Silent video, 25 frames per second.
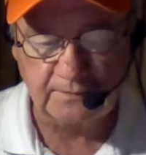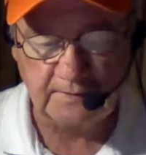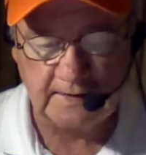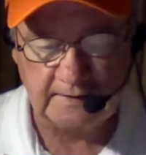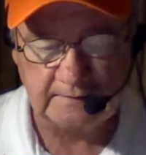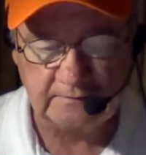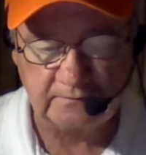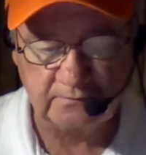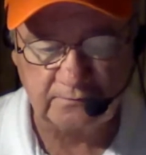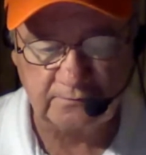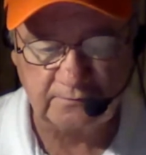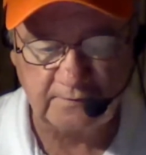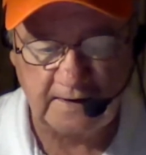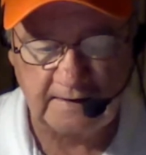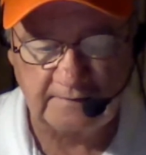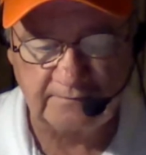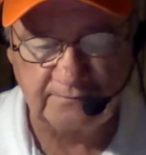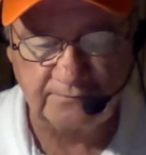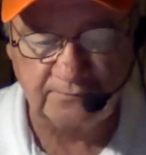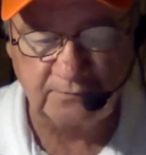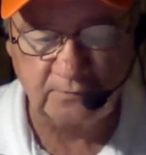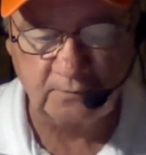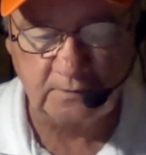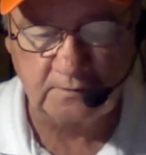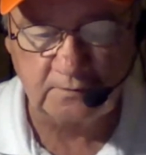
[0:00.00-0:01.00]
That's
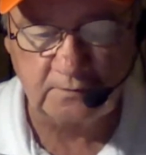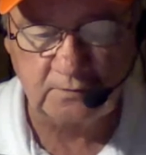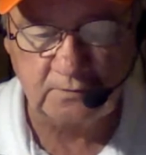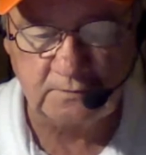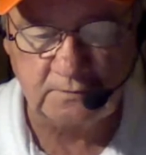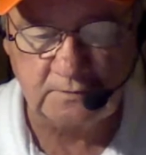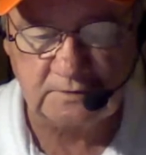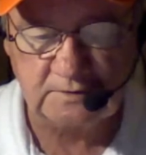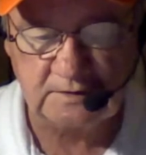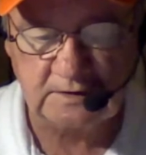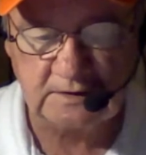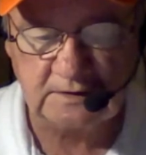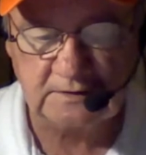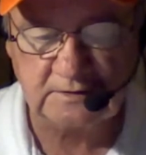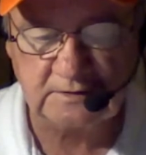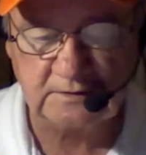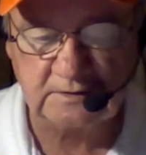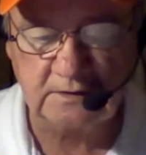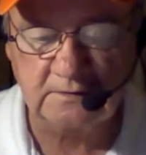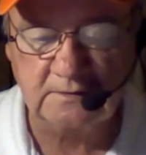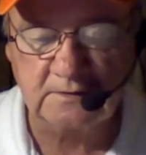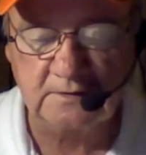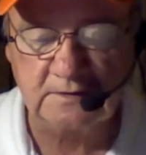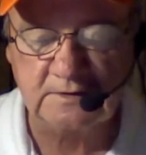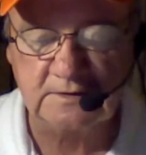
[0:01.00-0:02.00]
5-4-2-6
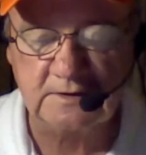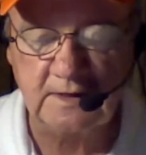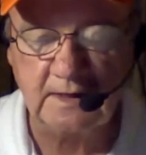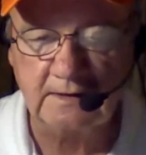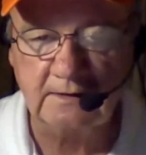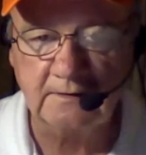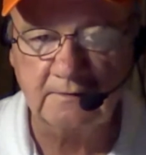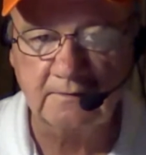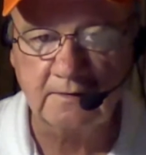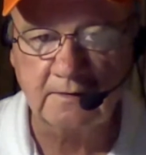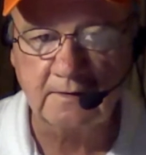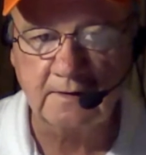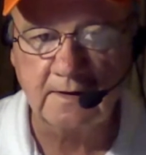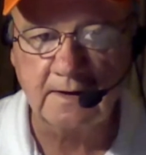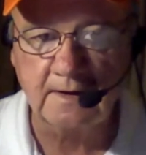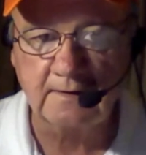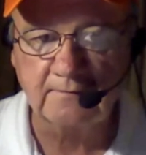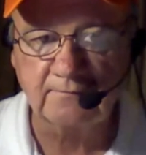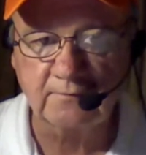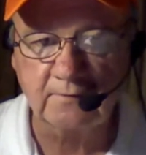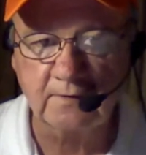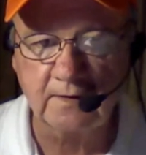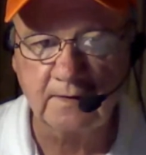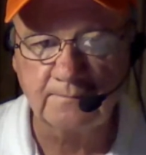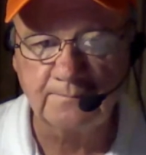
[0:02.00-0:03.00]
in the second today
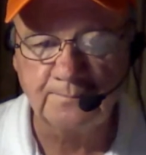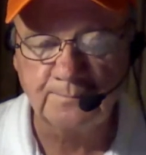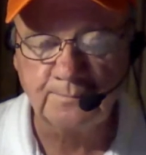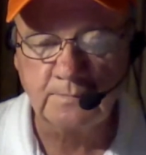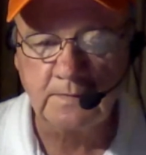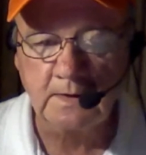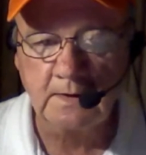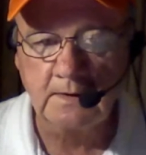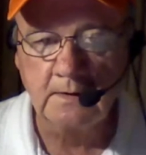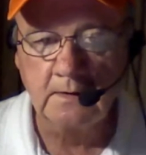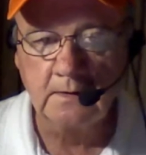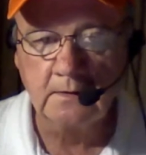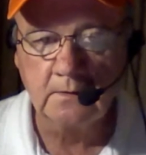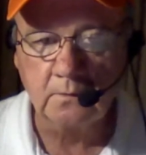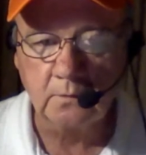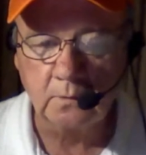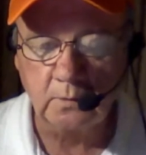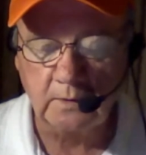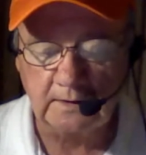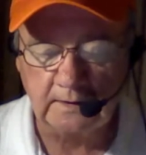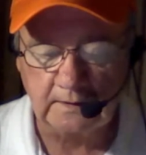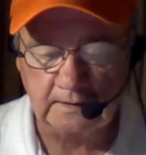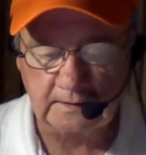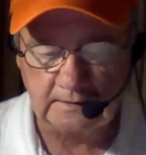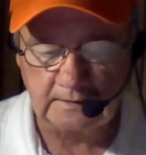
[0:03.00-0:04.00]
from
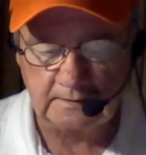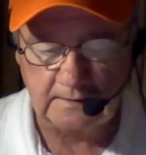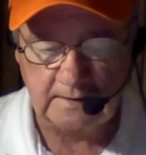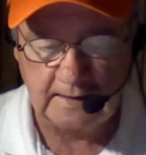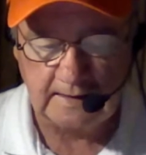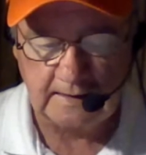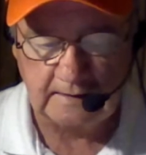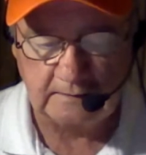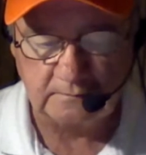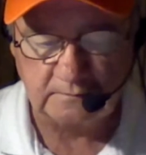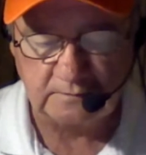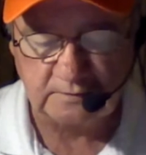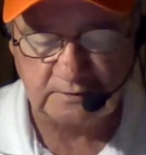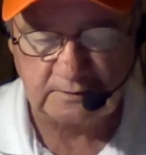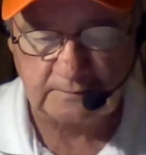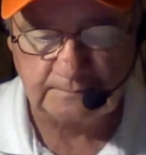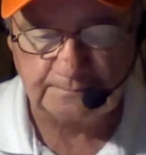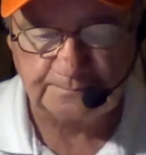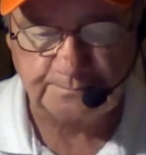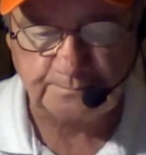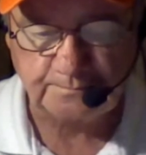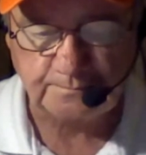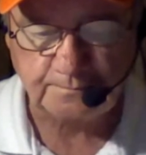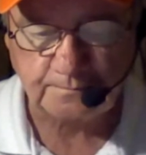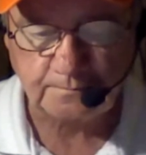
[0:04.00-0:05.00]
Wheeling Downs.
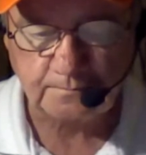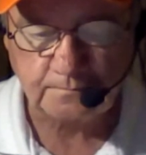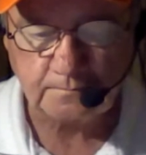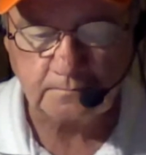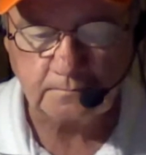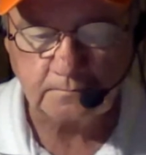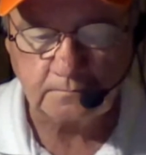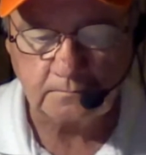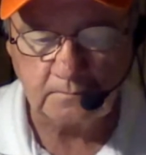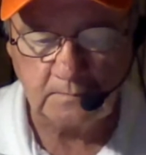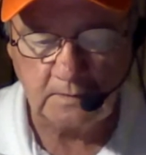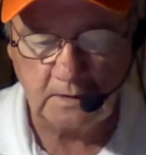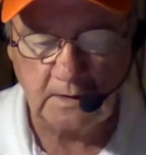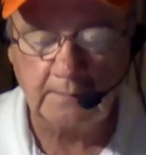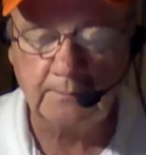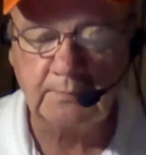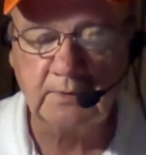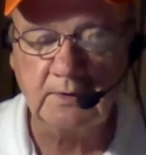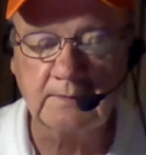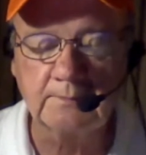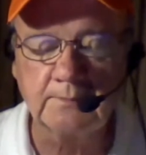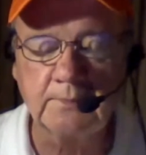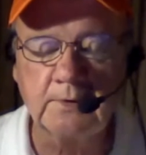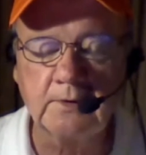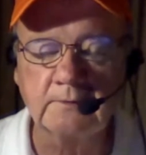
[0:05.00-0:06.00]

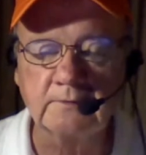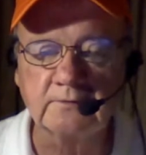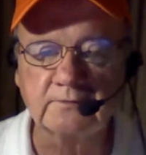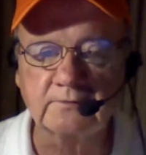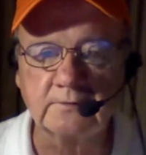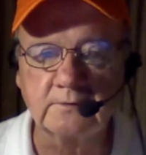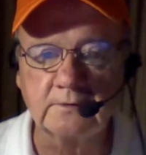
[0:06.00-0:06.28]
Couple of bonus